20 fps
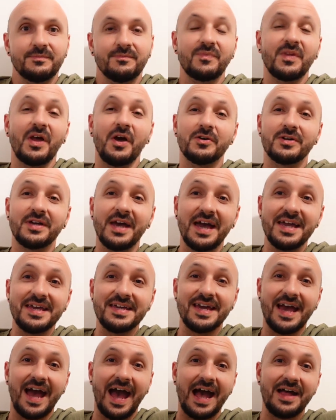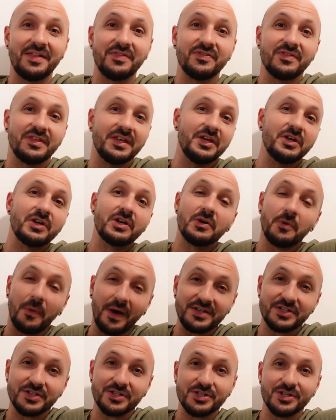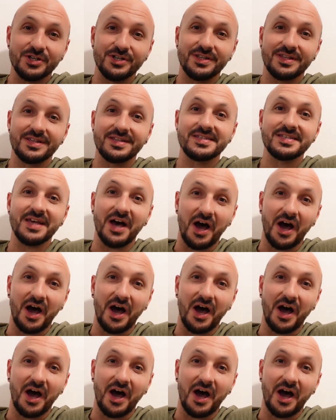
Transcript: Okay, and the questions